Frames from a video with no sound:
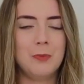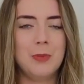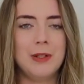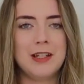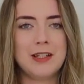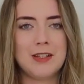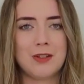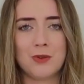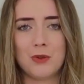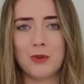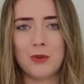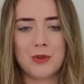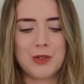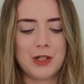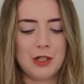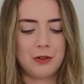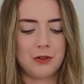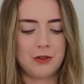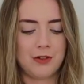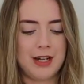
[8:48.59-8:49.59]
but this is
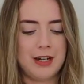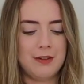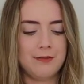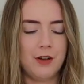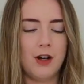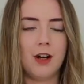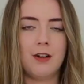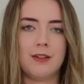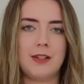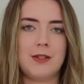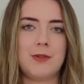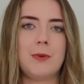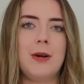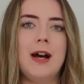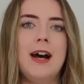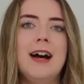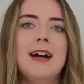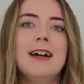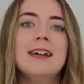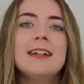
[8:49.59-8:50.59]
also great for office
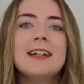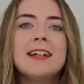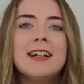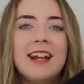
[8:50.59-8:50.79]
wear.